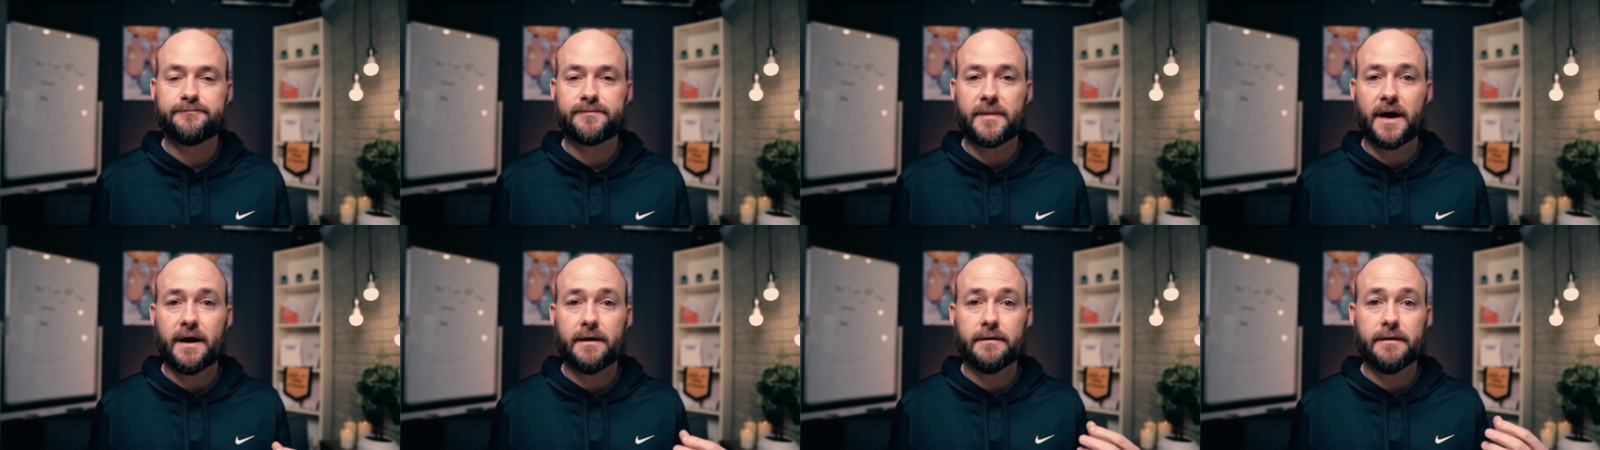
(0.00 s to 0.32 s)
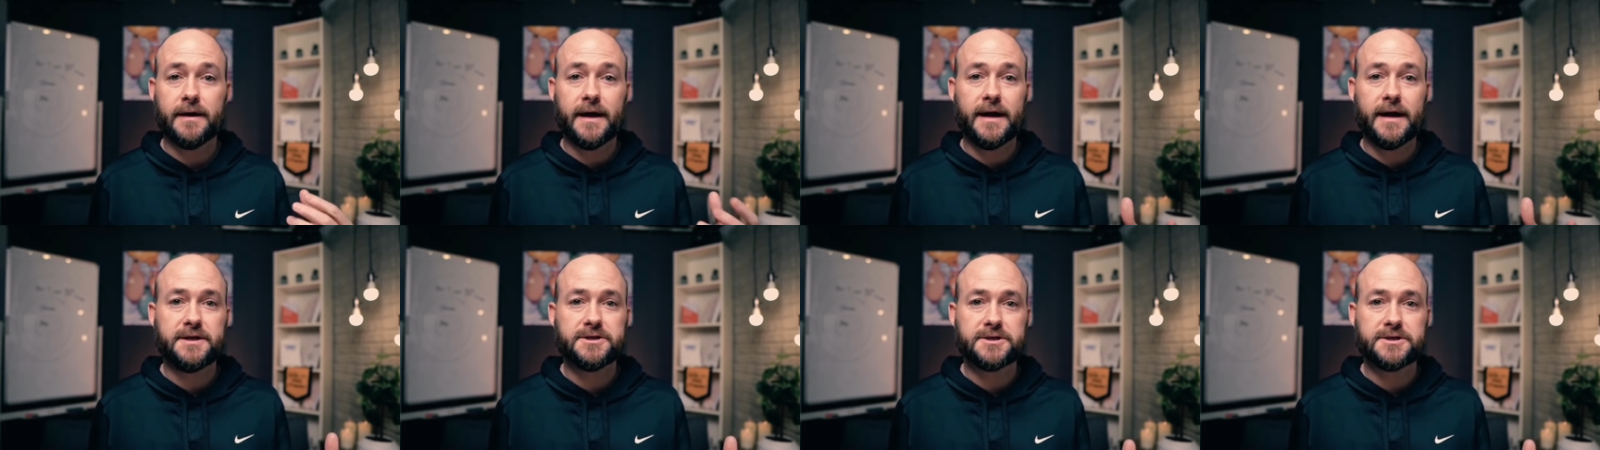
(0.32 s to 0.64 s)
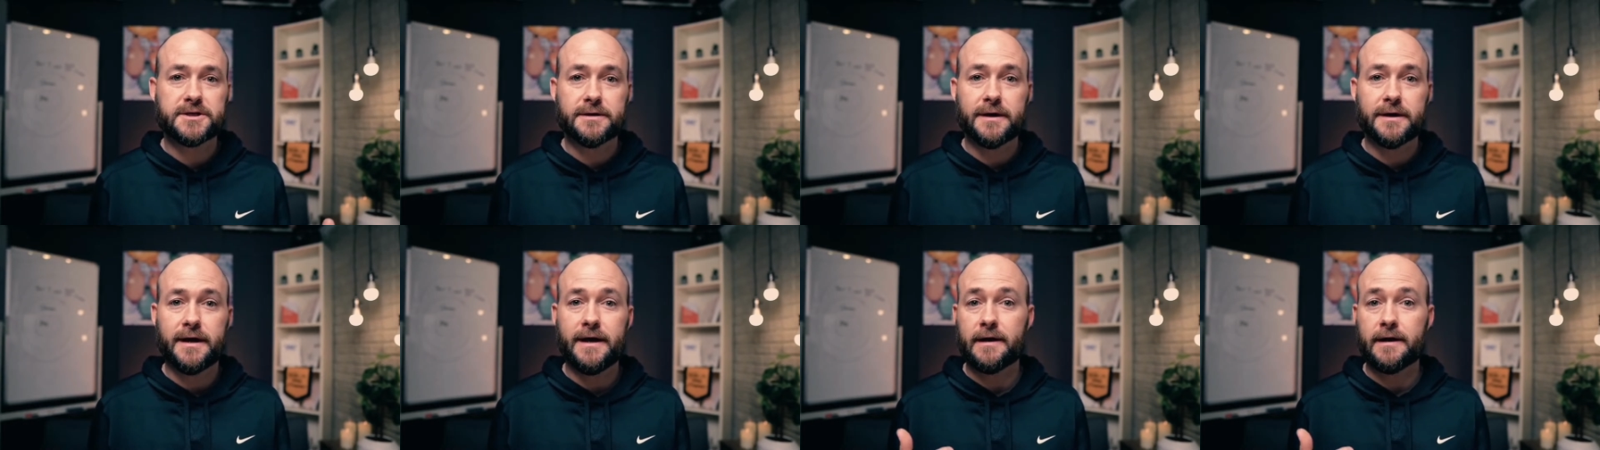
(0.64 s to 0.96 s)
our
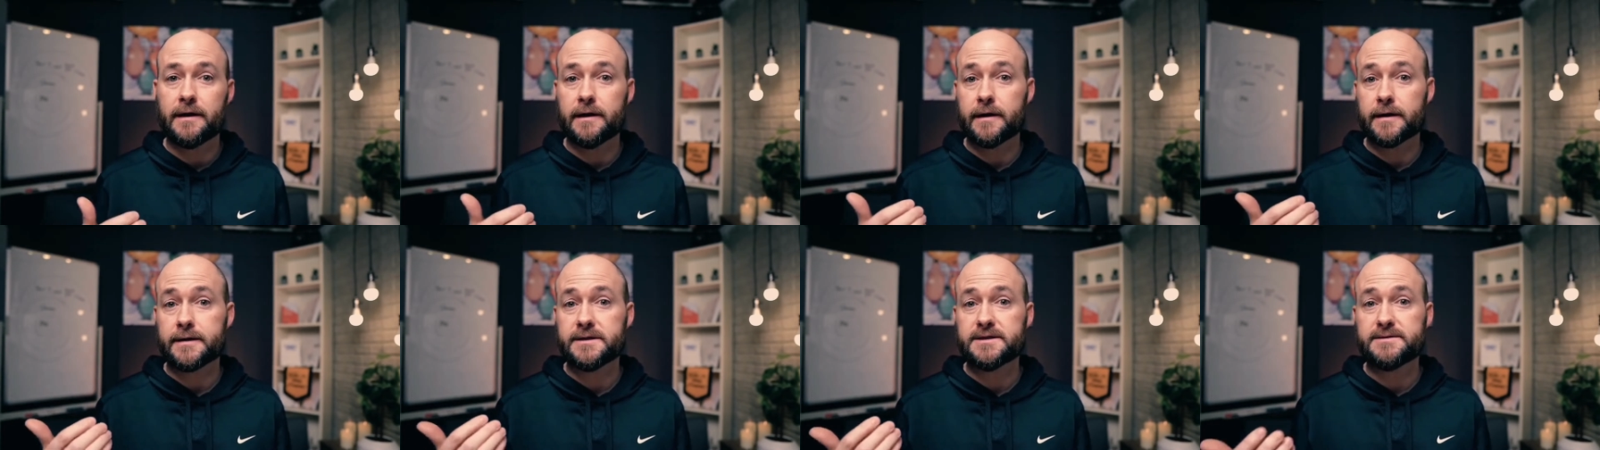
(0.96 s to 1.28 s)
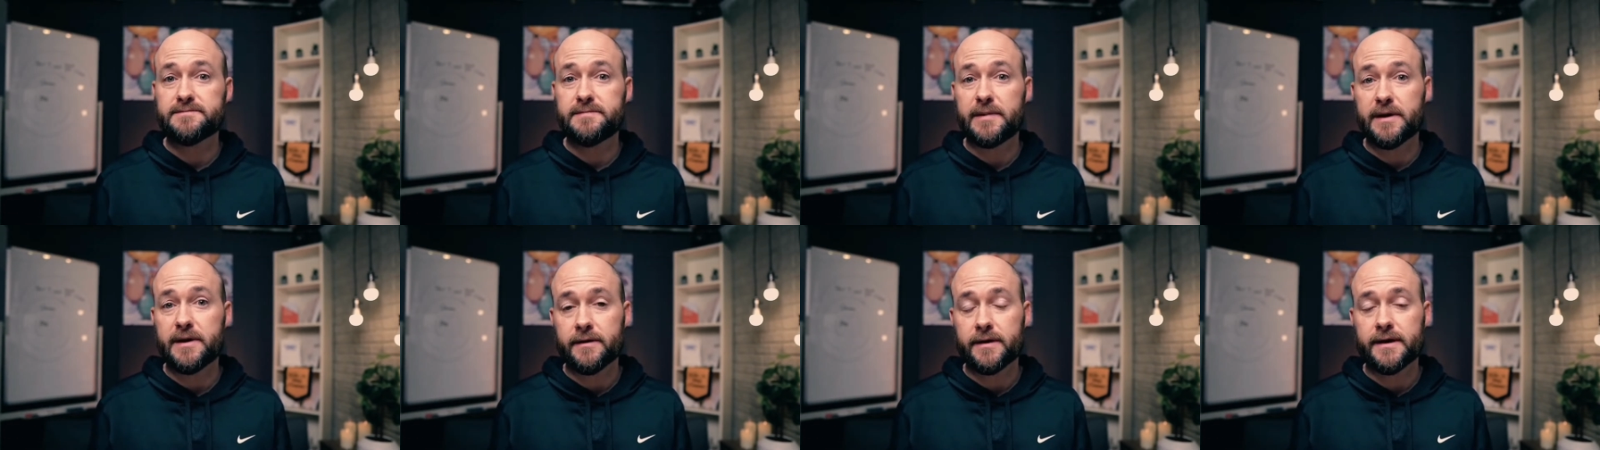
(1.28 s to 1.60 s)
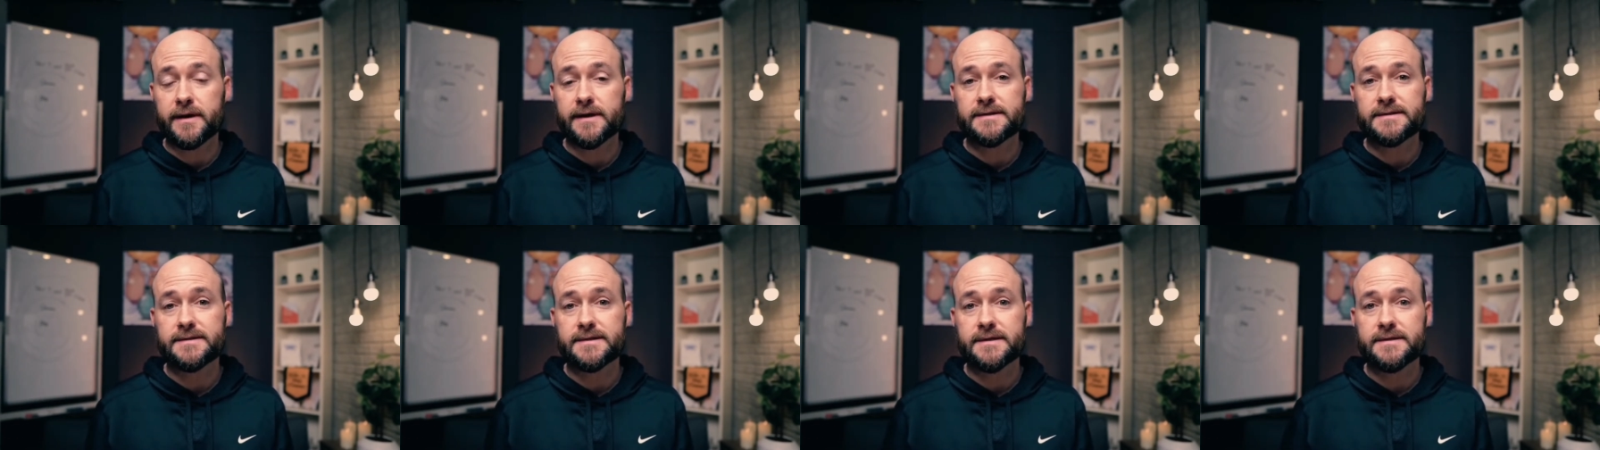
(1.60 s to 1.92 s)
nature, and our
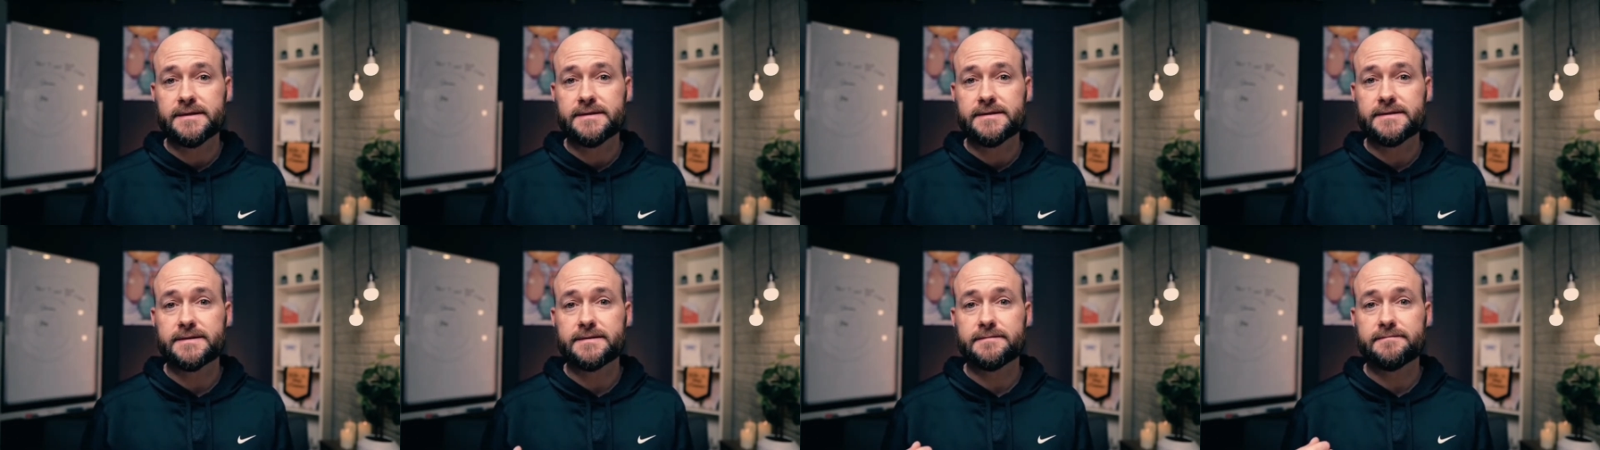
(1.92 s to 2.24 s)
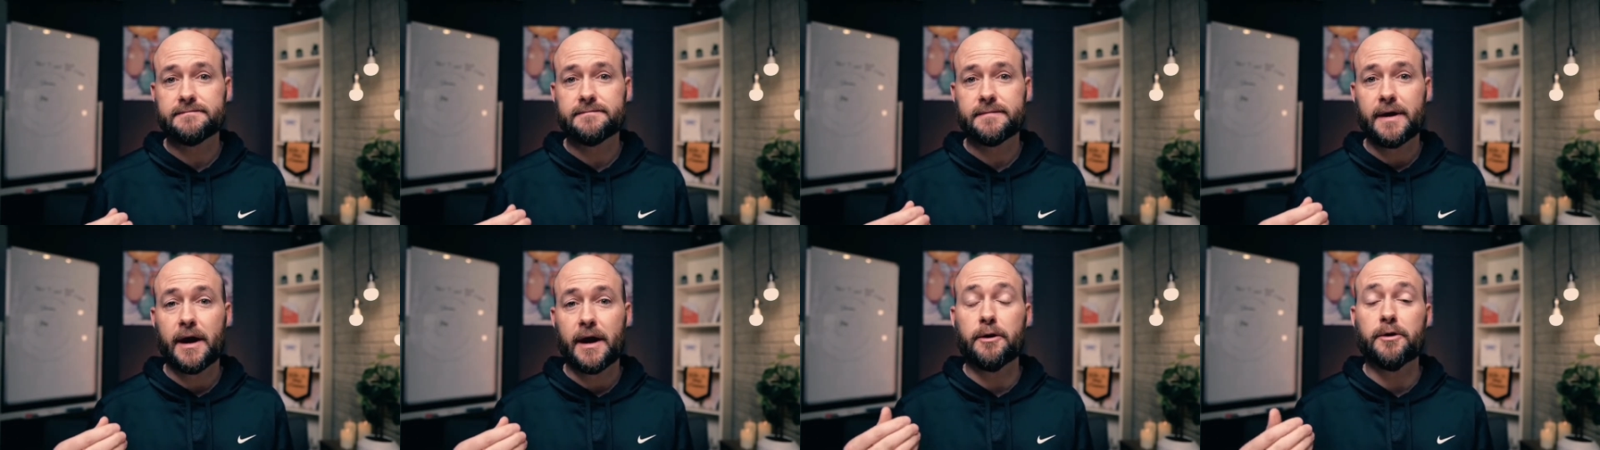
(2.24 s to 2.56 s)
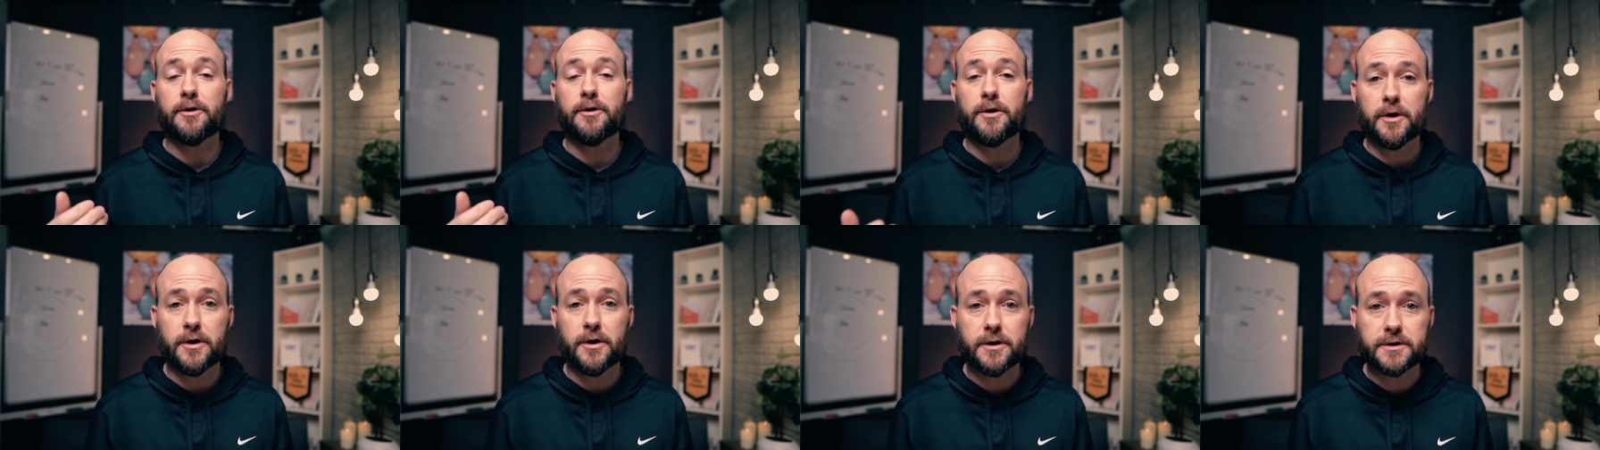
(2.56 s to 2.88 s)
experiences, our
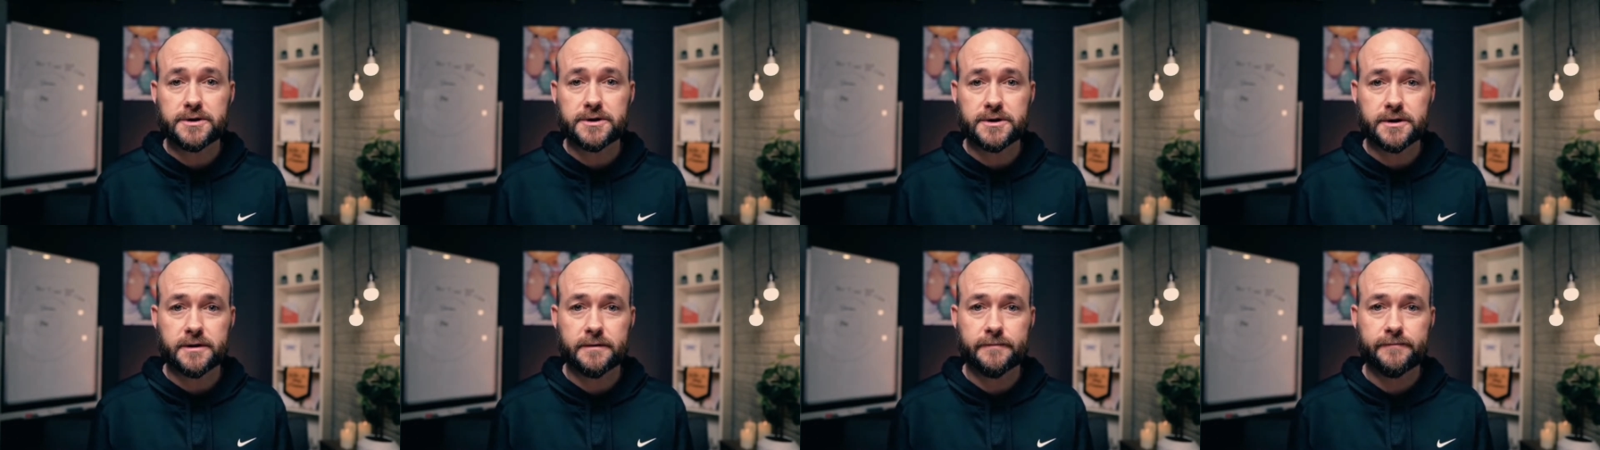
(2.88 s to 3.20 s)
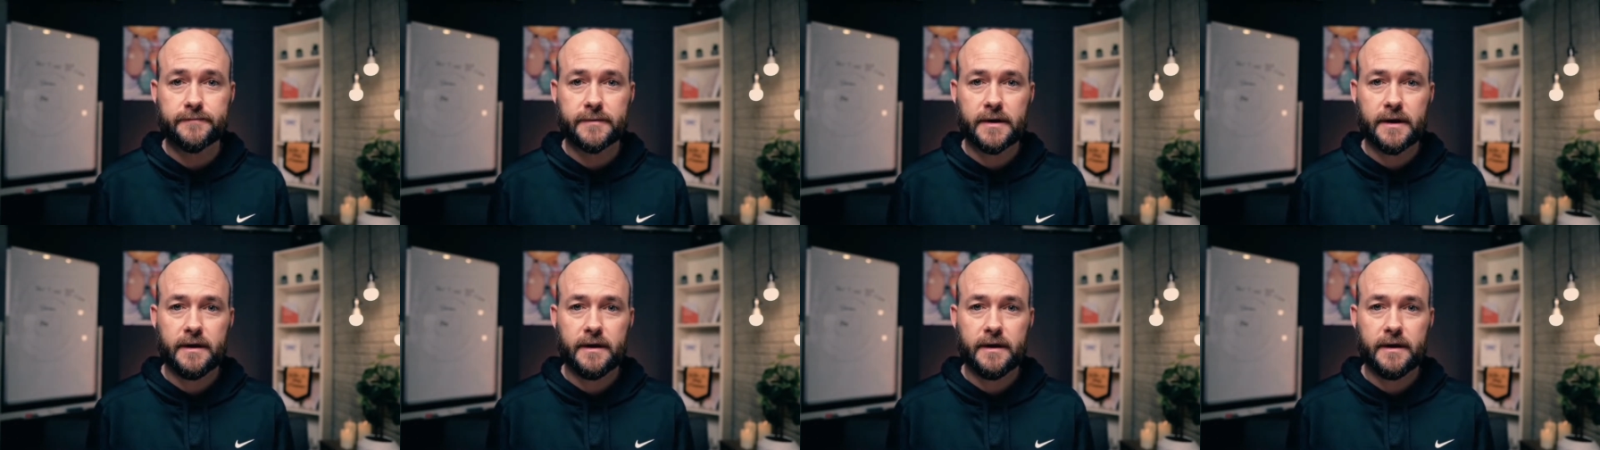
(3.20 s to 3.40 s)
nurture.